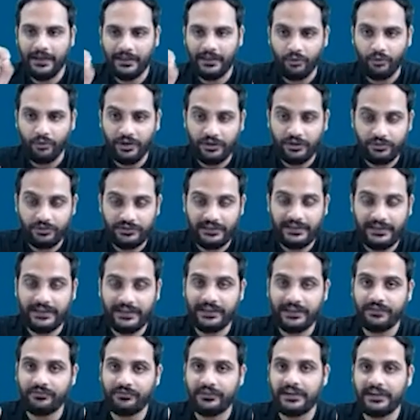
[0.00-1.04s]
going to the
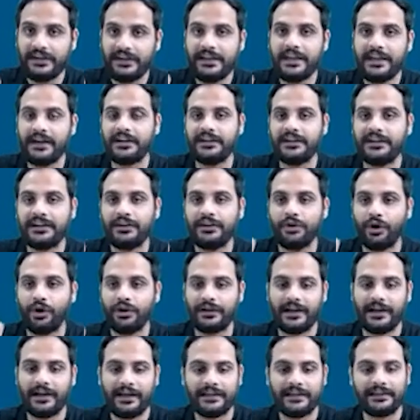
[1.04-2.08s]
link
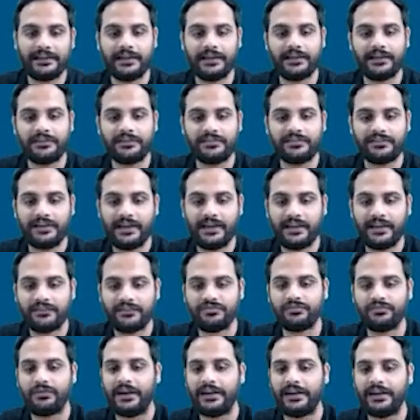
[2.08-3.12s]

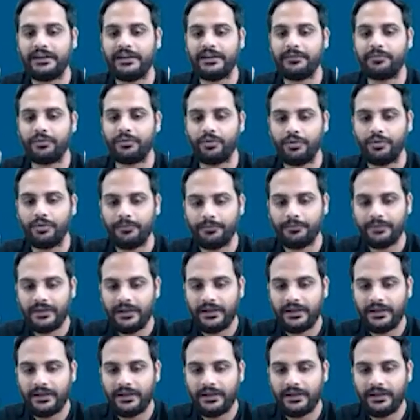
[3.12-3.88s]
vdnt.in/ytpro.